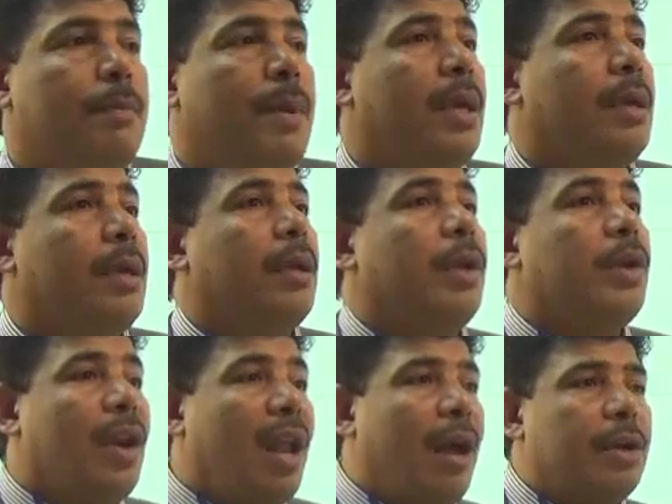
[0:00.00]
it's
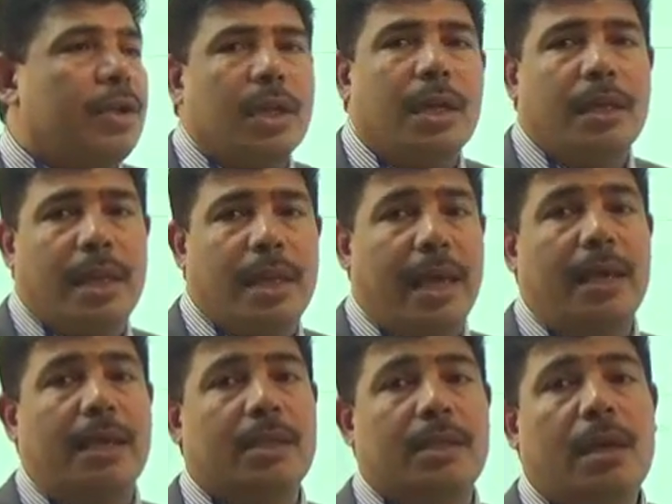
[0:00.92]
enlarging
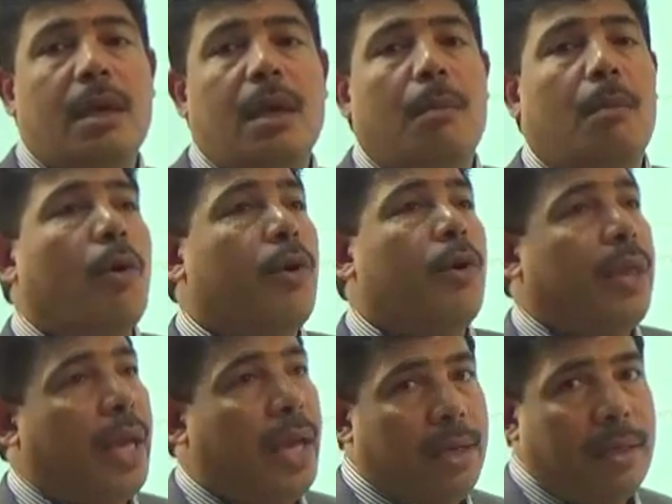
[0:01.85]
things
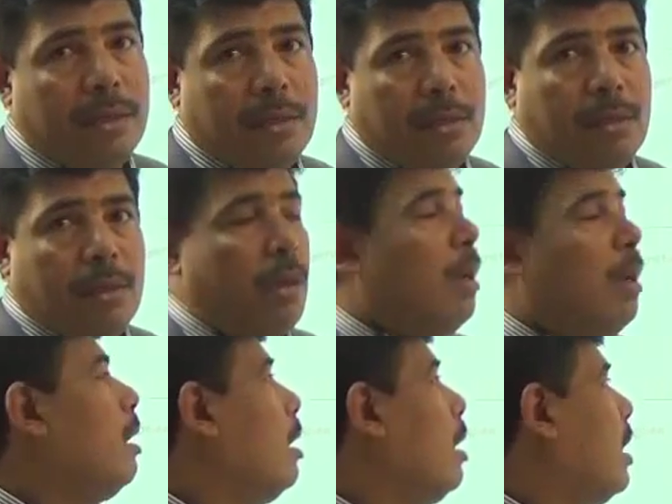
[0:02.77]
more than
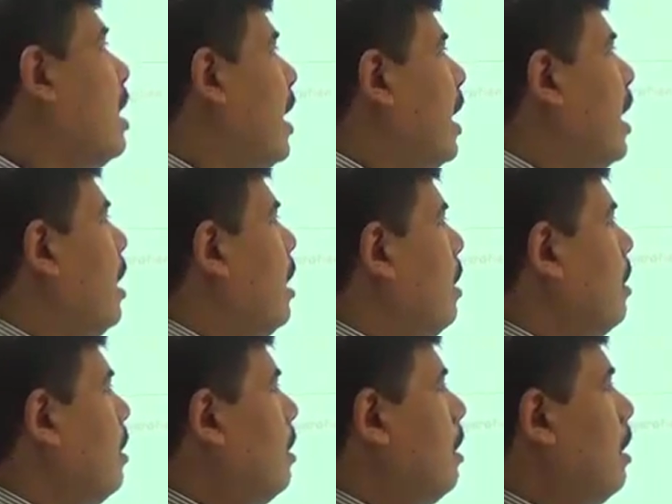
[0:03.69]
the
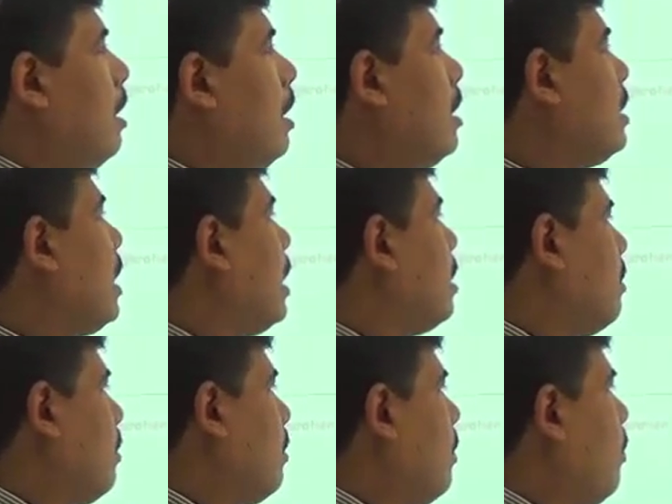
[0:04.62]
real
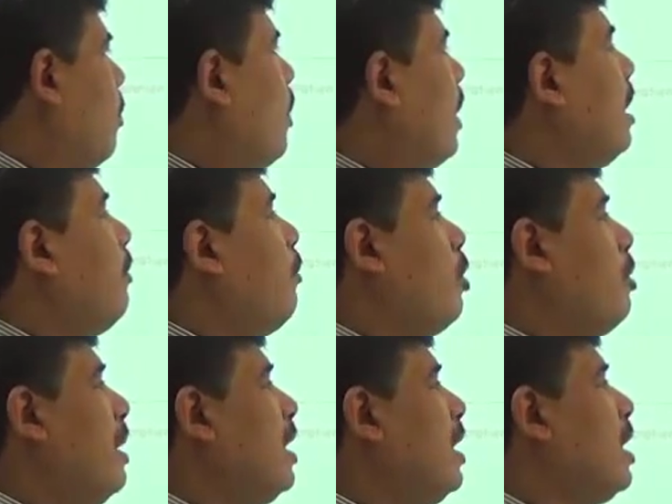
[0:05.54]
size. When
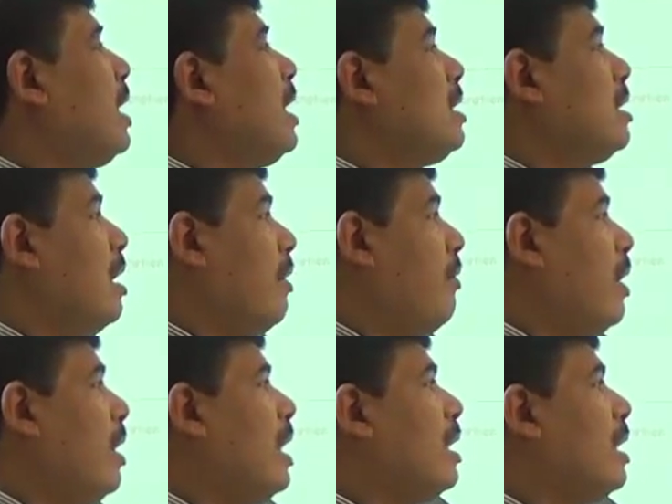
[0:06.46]
information is
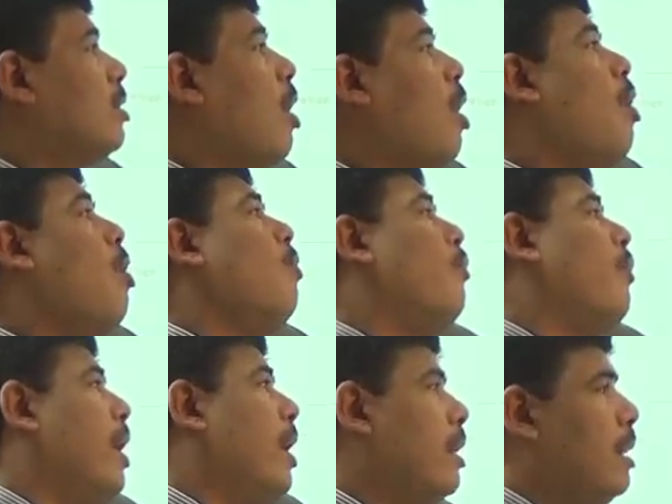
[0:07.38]
given that's
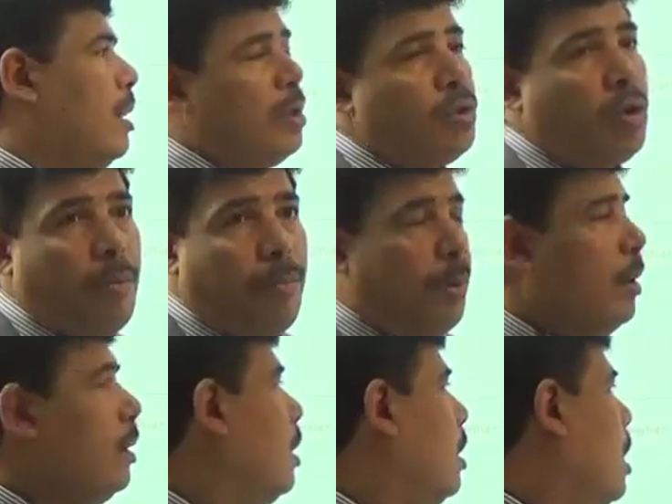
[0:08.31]
over the
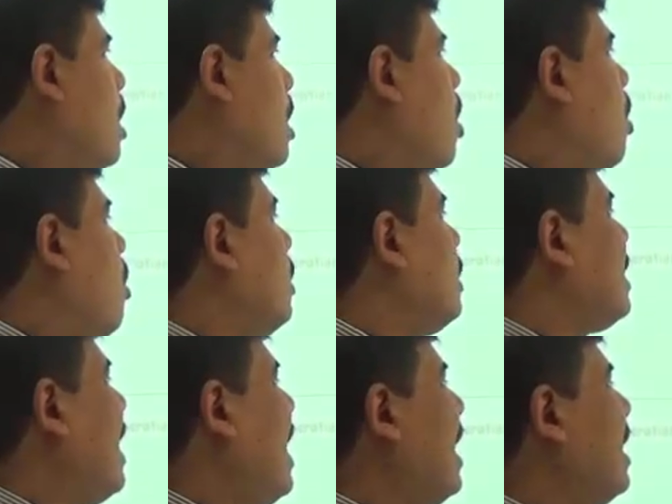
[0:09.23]
top
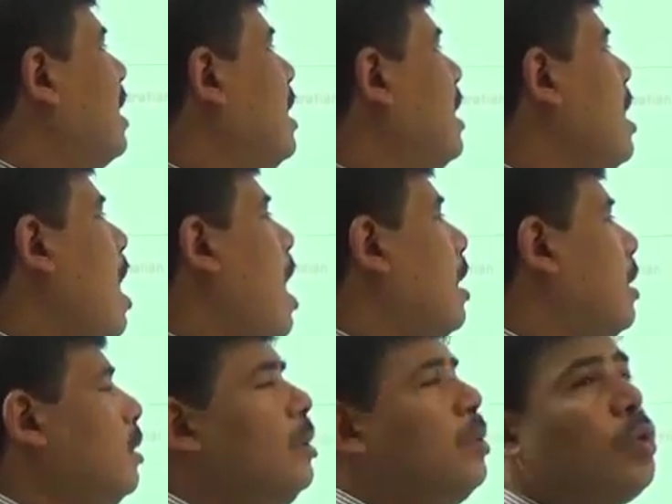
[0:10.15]
or slightly
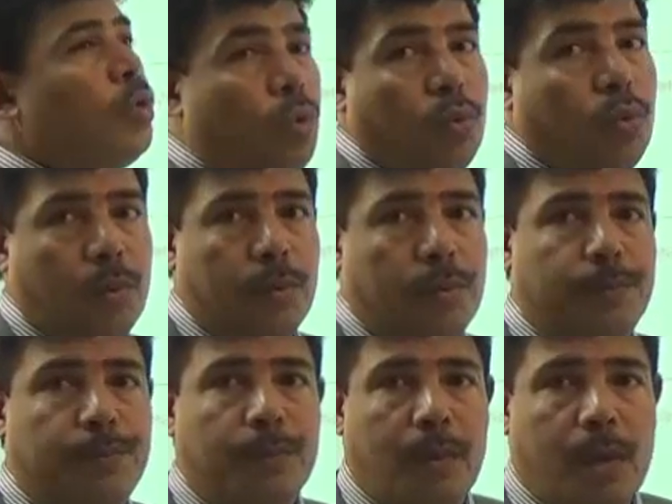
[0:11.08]
untrue.
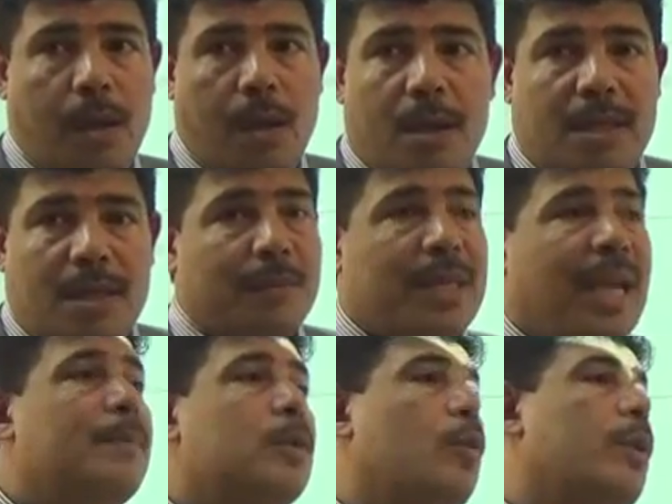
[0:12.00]

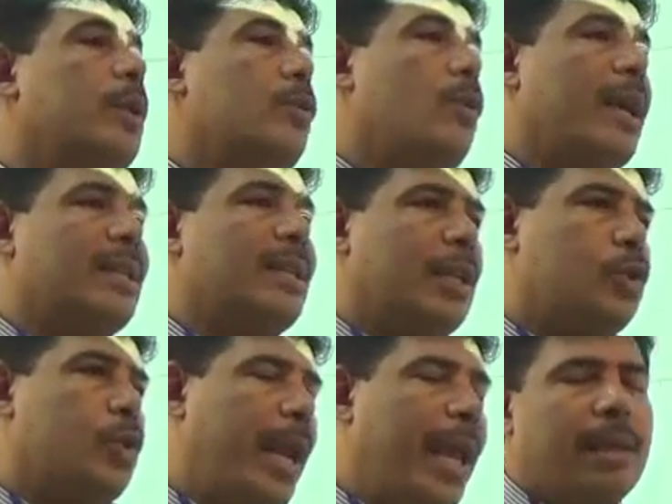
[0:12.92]
Sometimes when you
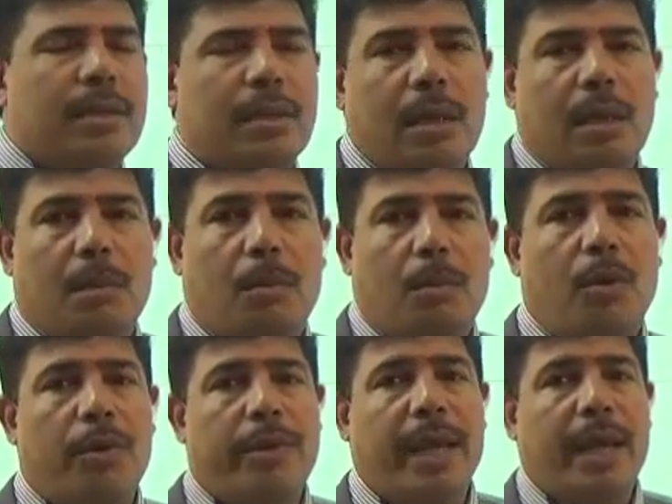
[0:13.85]
exaggerate
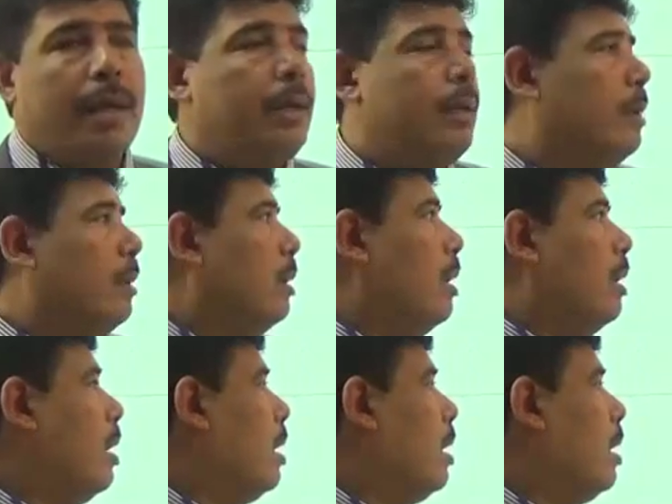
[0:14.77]
more than